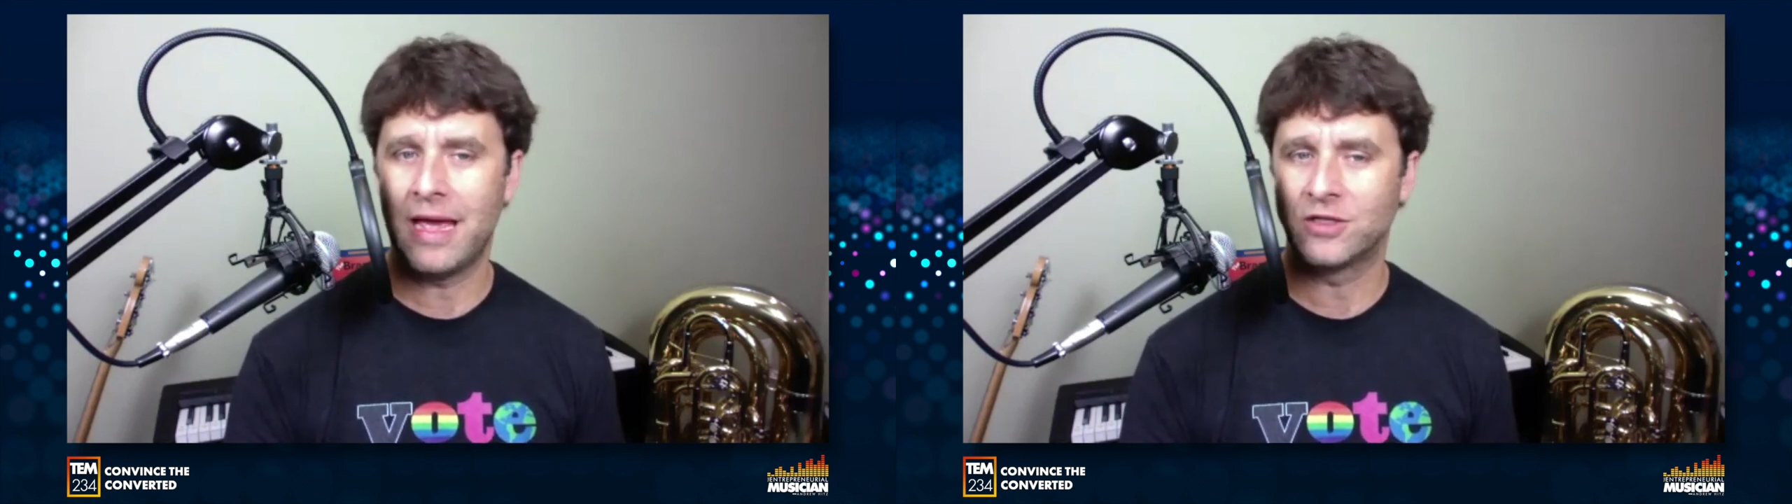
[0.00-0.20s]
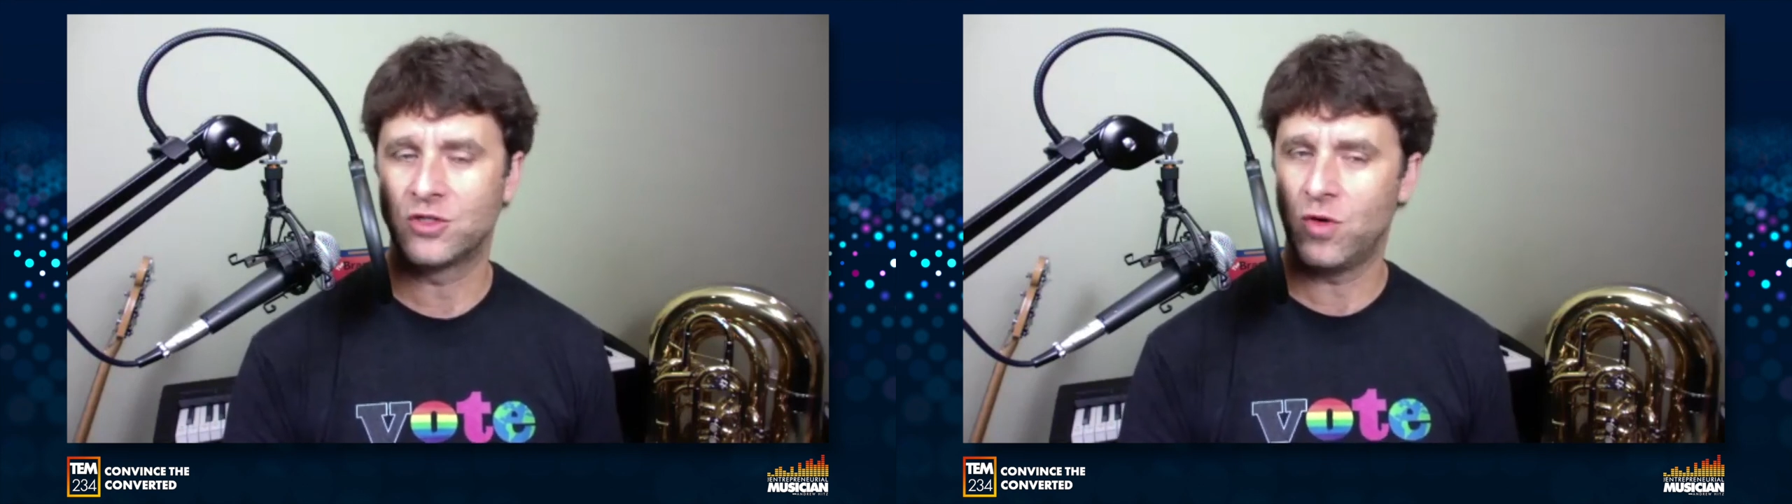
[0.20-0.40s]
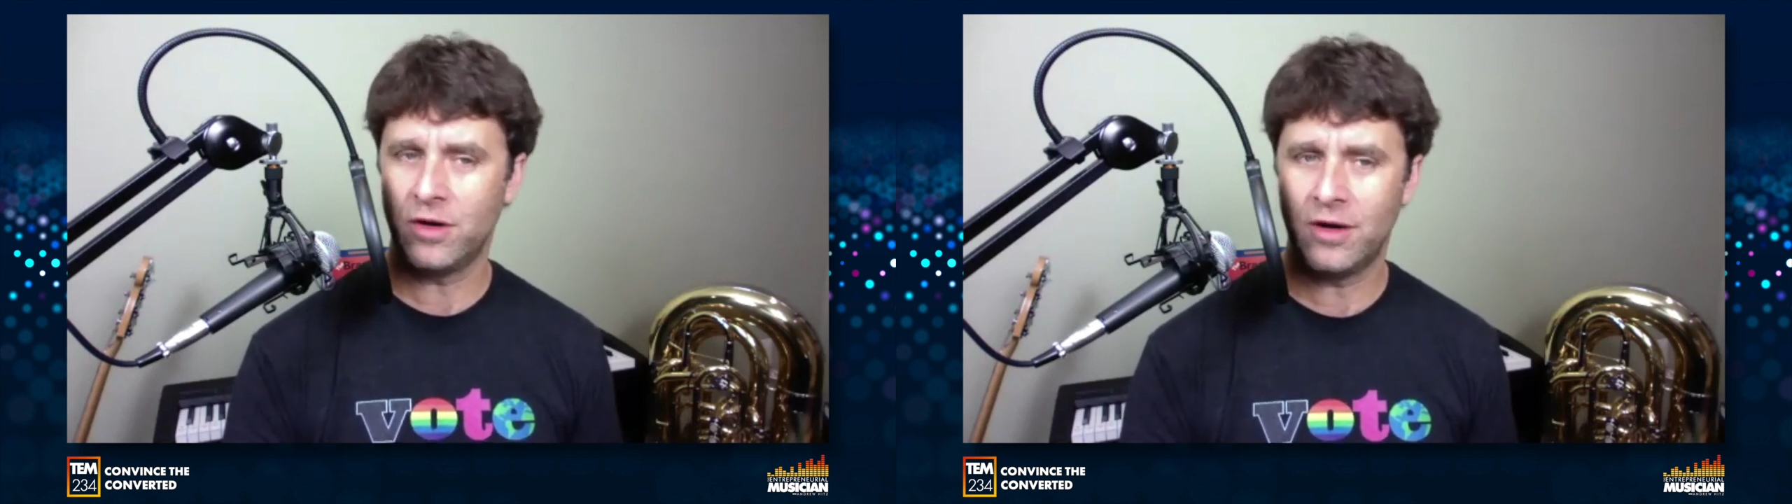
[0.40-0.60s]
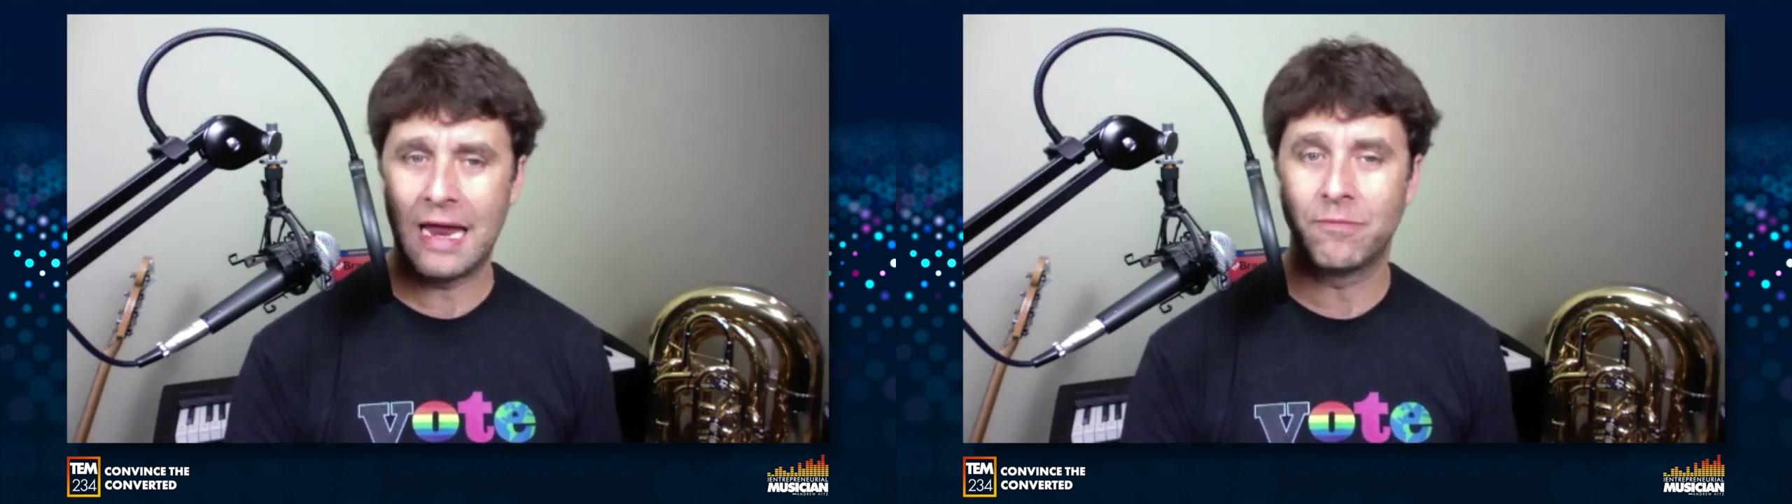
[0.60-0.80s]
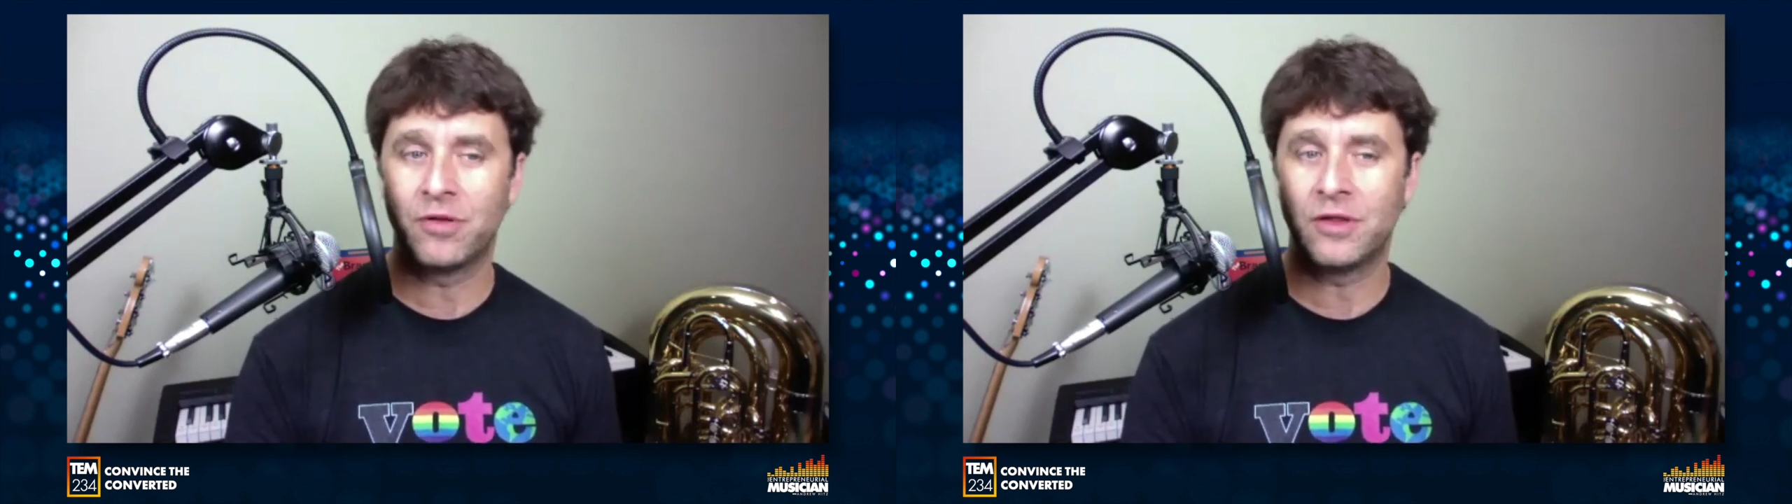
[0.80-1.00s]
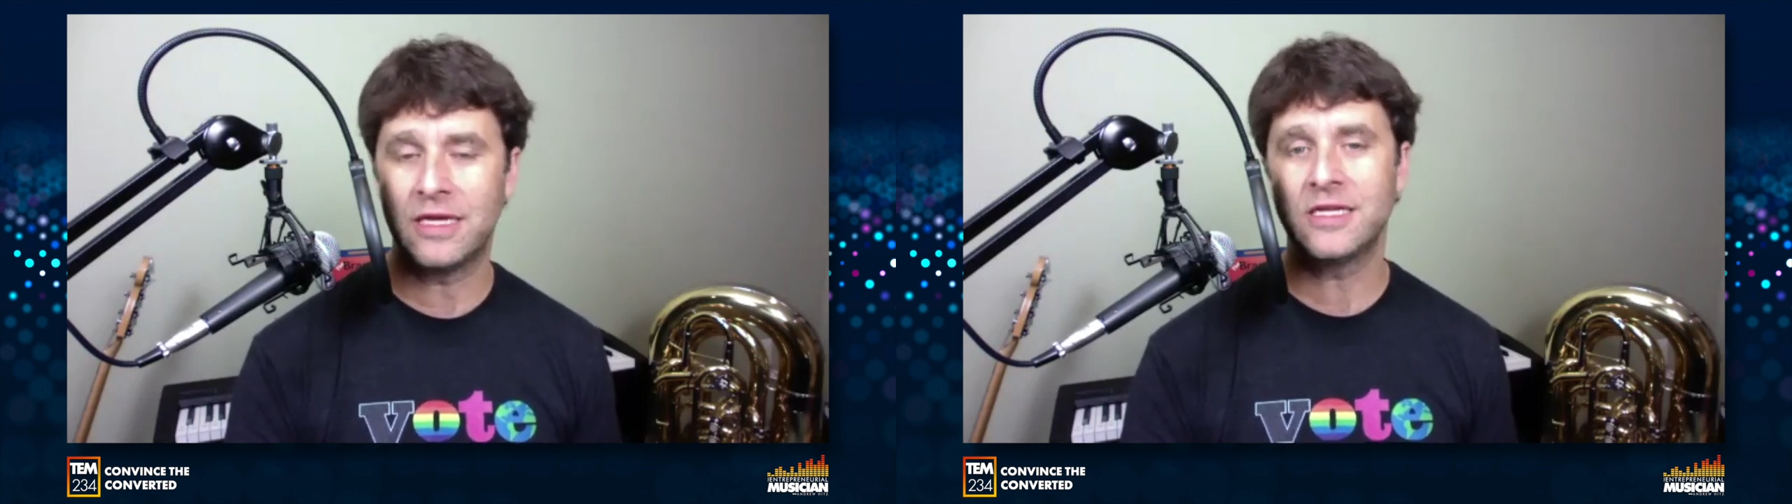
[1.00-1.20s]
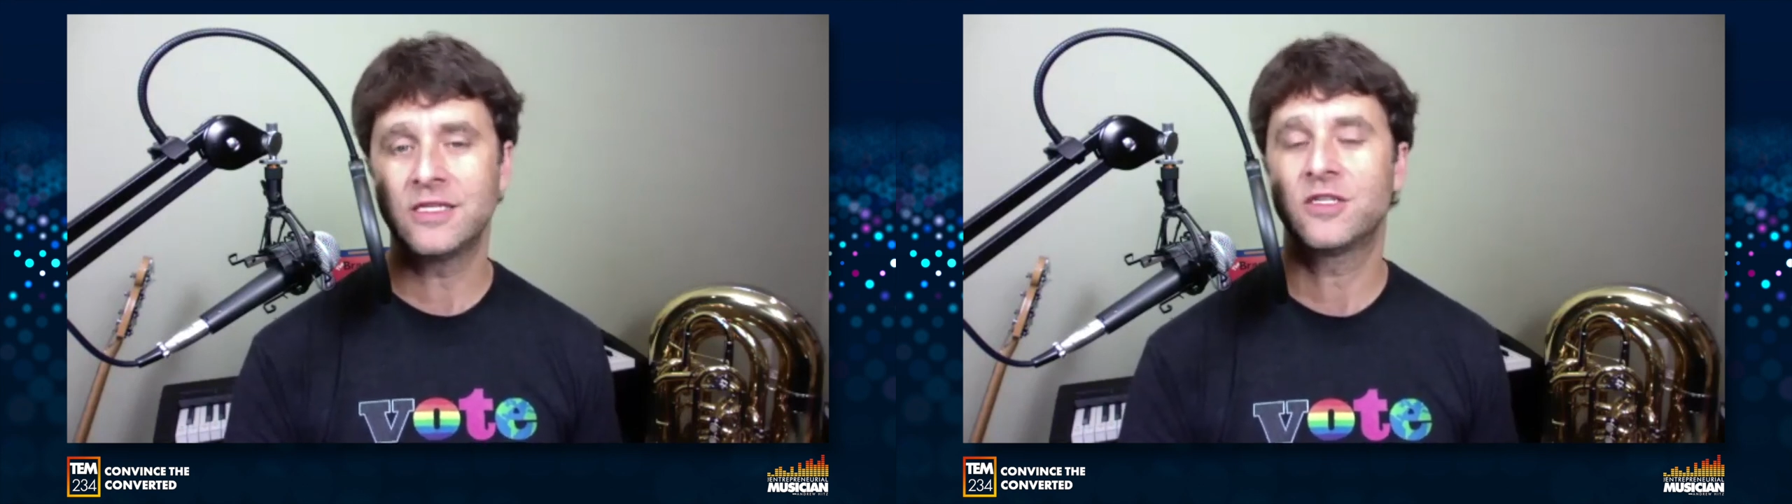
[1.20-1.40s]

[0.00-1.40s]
and Twitter, and please